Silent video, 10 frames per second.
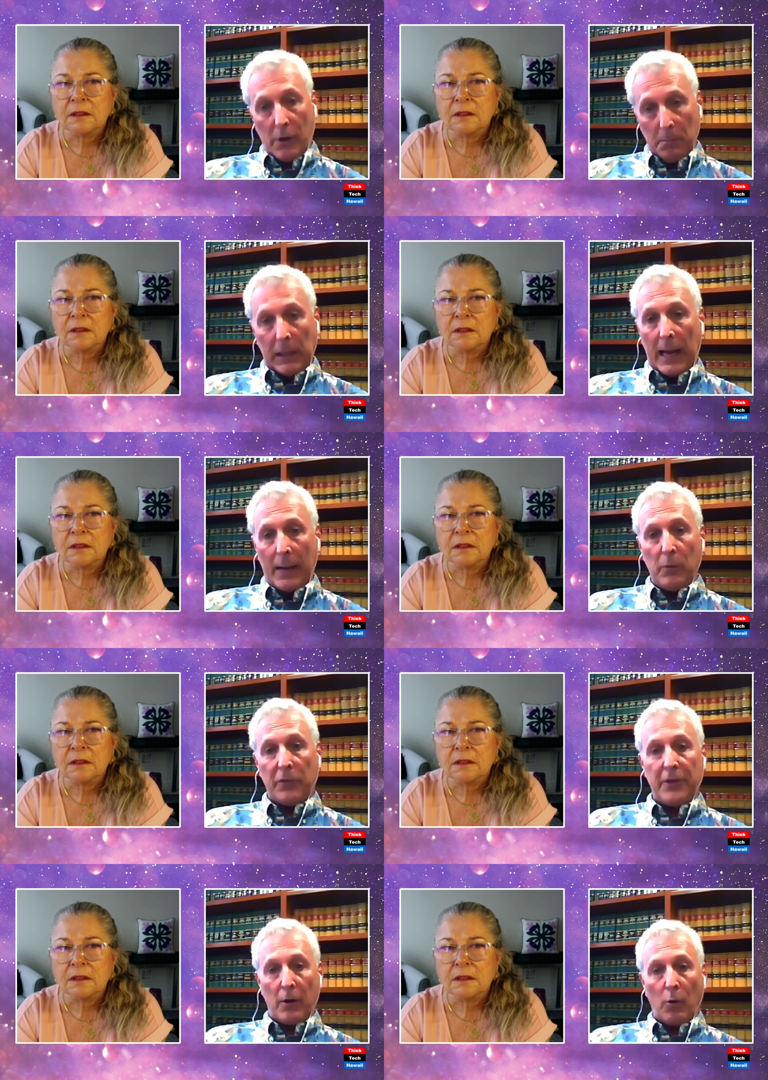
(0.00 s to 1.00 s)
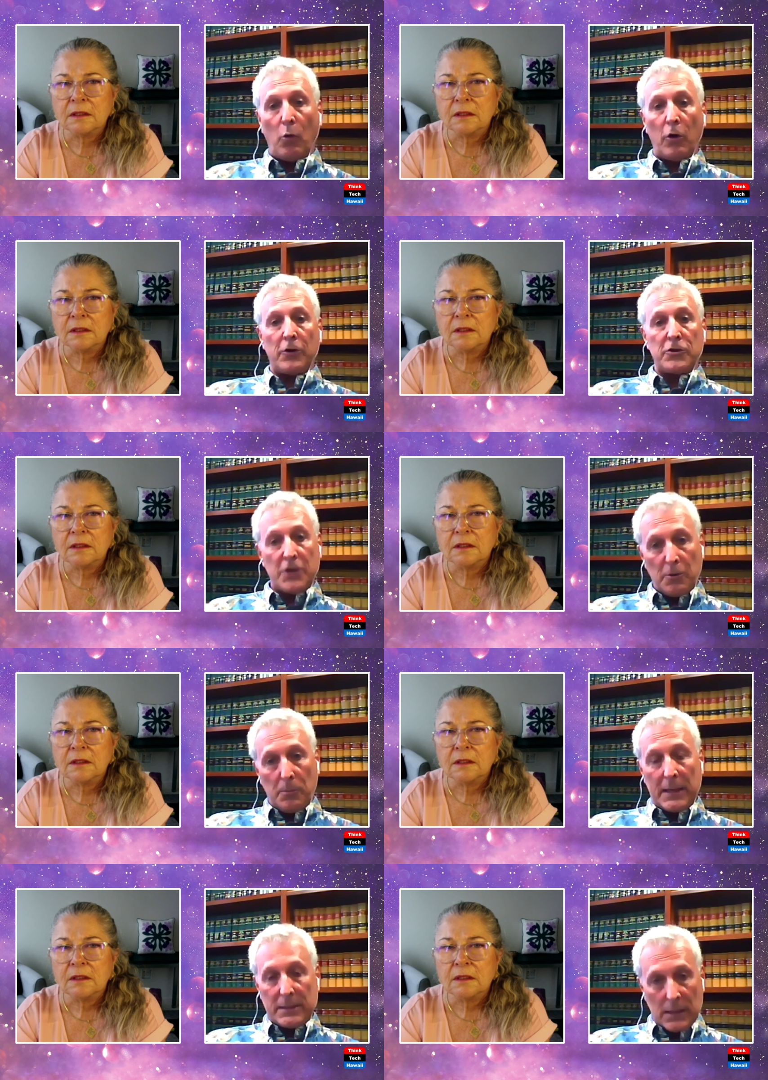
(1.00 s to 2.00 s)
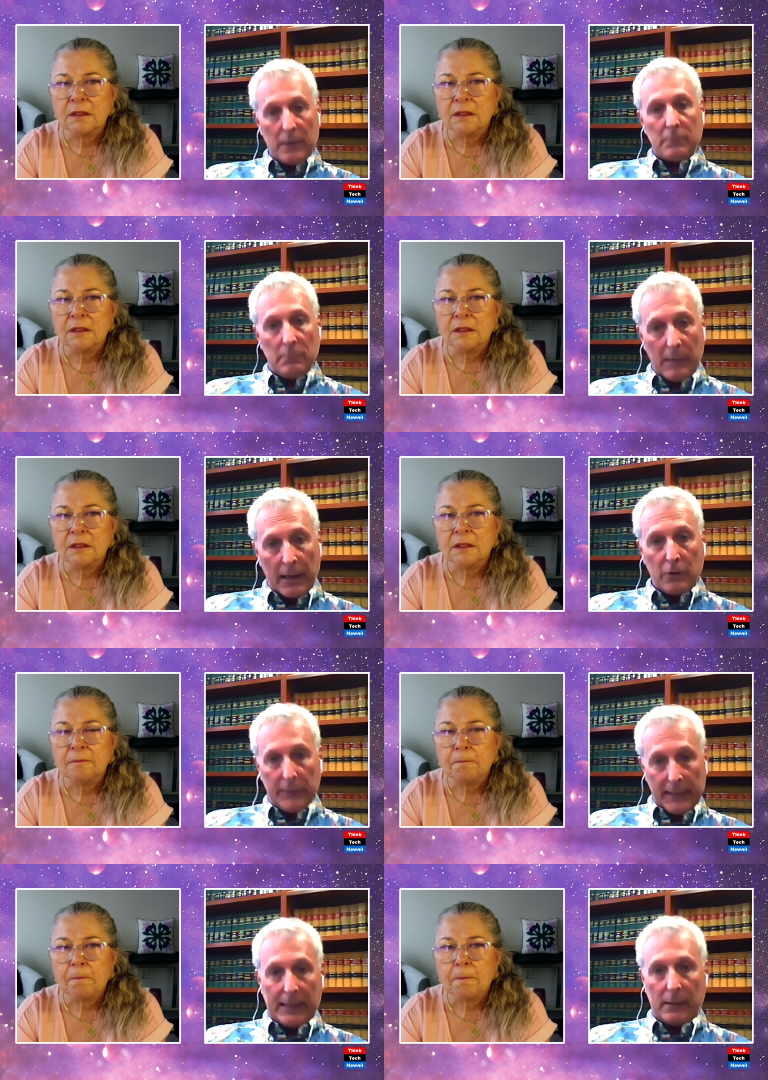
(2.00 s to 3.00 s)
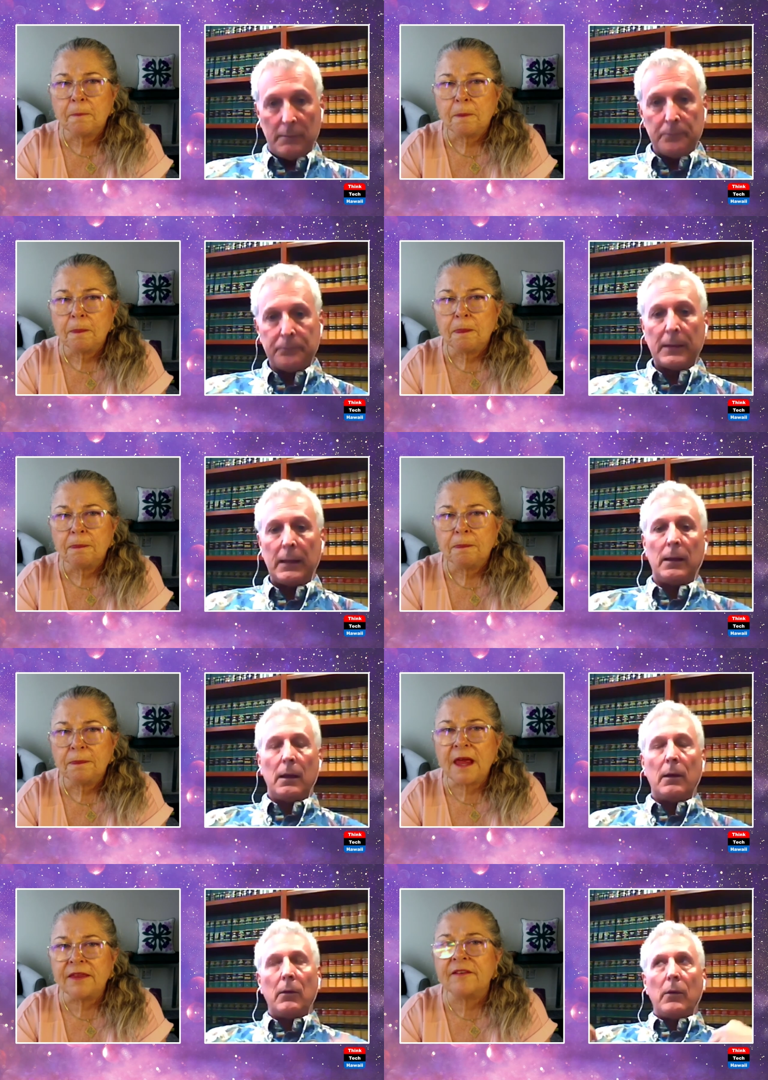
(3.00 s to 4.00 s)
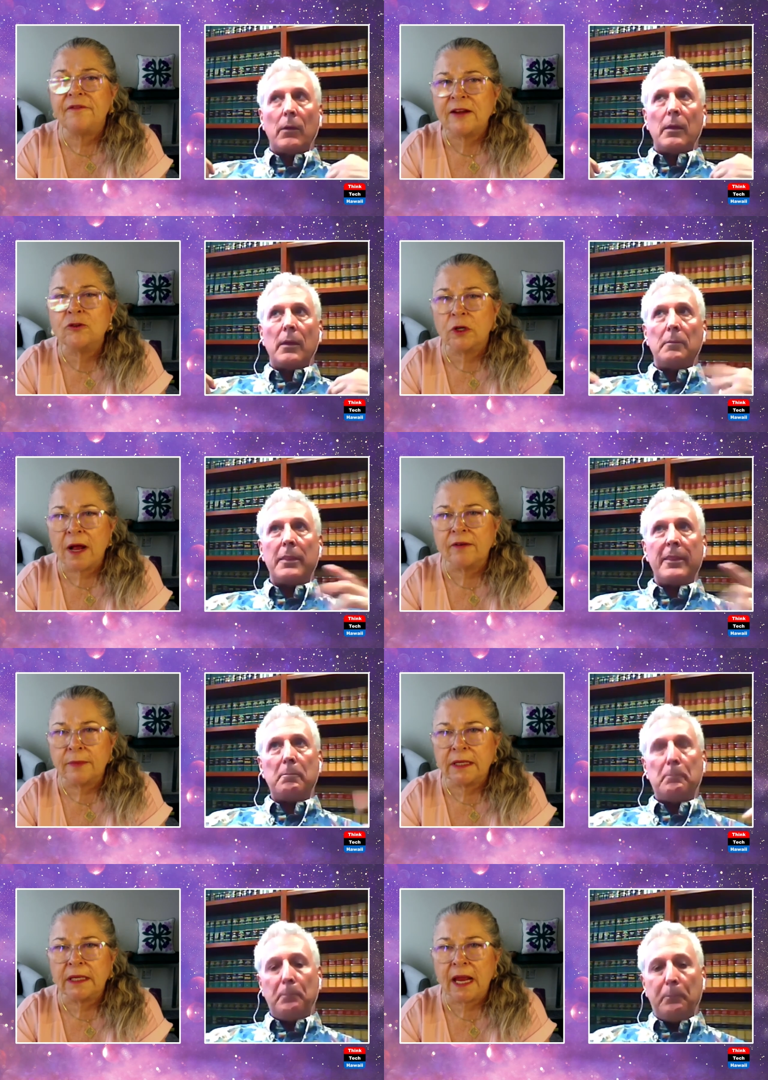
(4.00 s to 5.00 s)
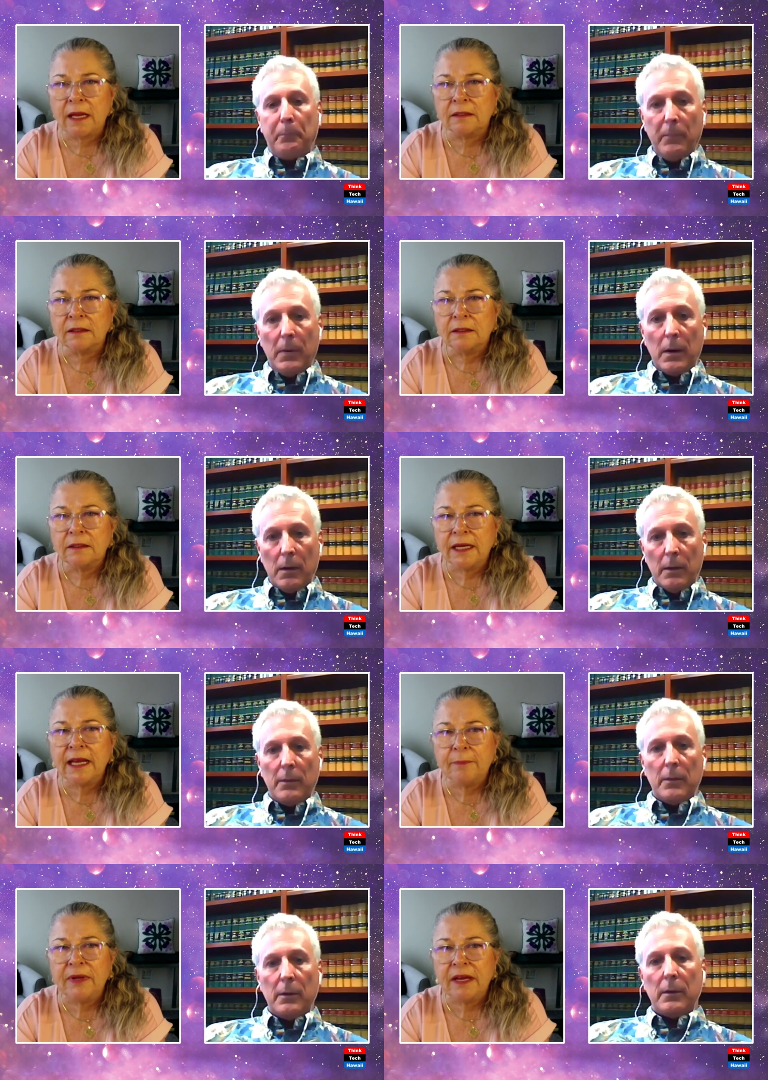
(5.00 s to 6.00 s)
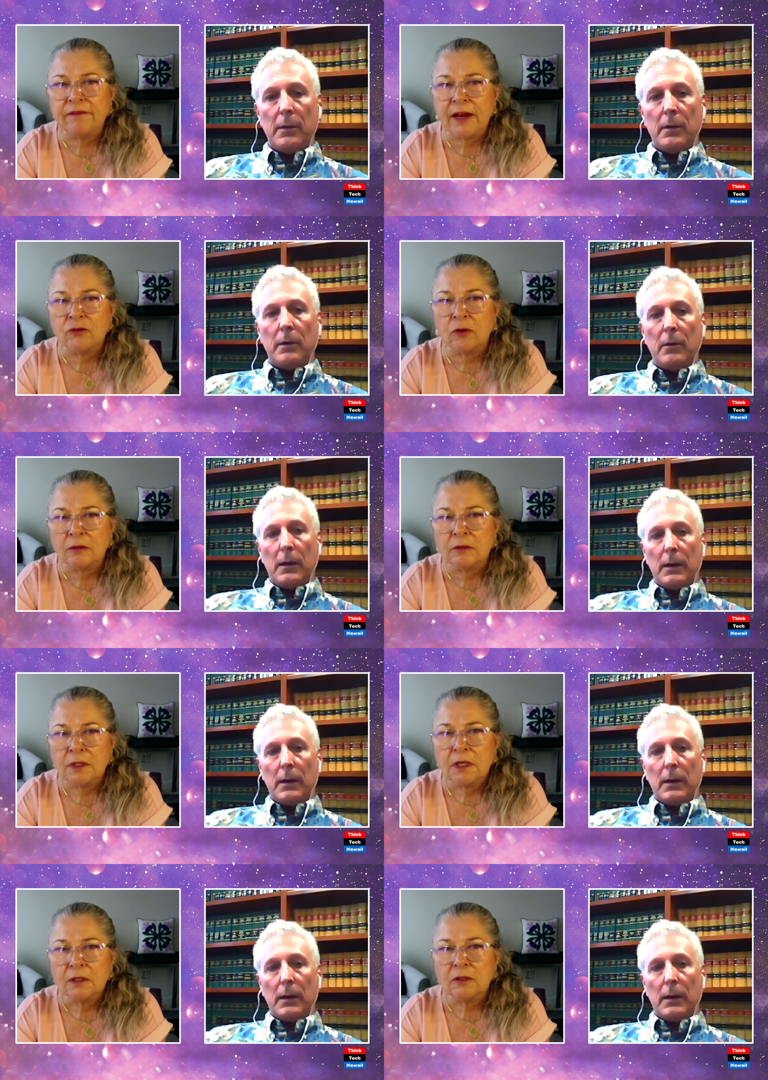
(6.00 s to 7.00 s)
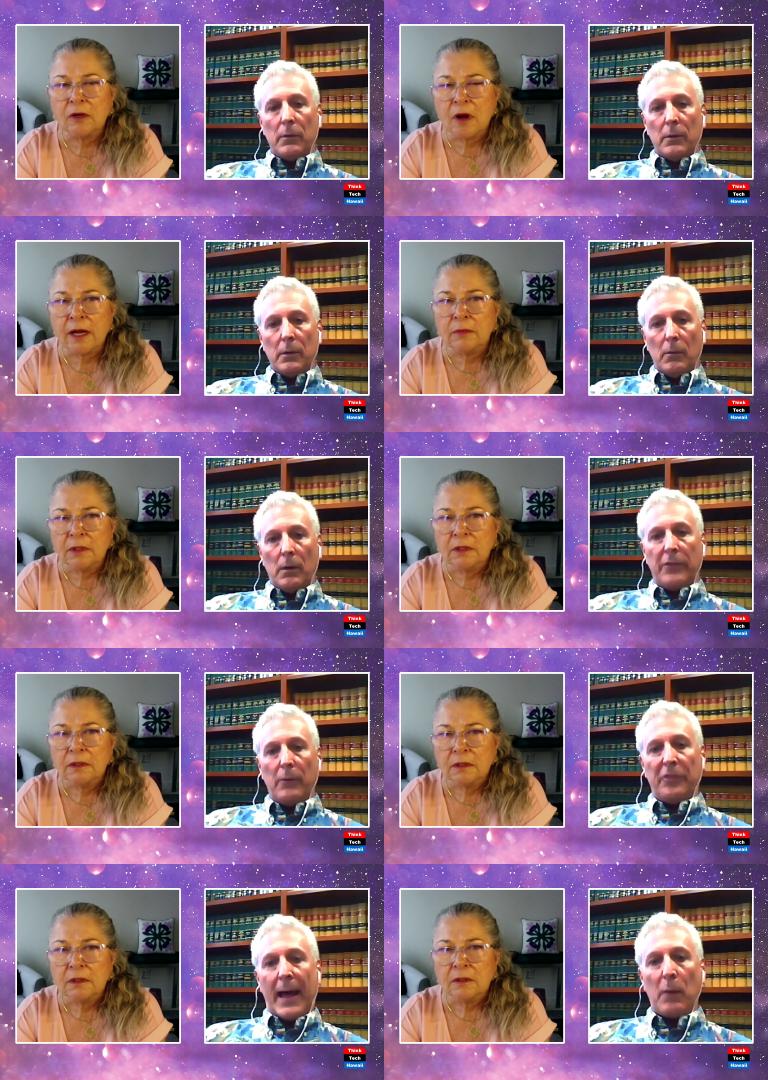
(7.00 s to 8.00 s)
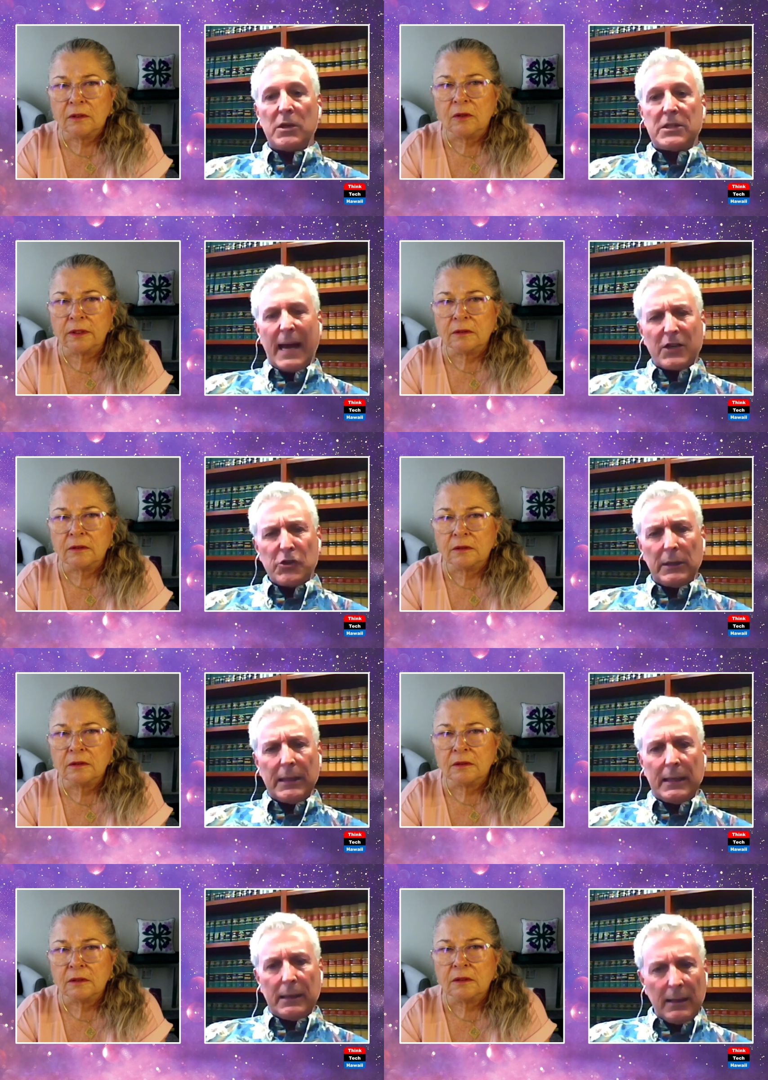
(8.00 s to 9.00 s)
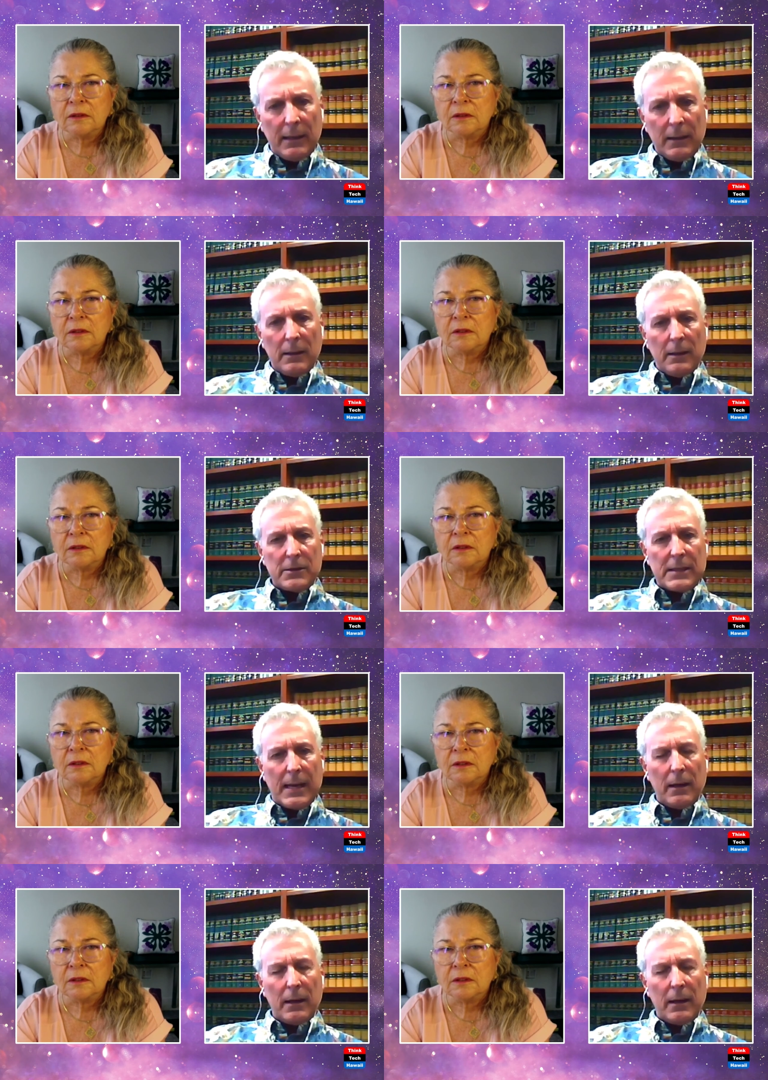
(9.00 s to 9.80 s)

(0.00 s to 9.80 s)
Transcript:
Speaker 1: comply with their orders that are based on medical need
Speaker 2: the, the federal government can. It can be a federal
Speaker 1: crime. That was actually in, in the state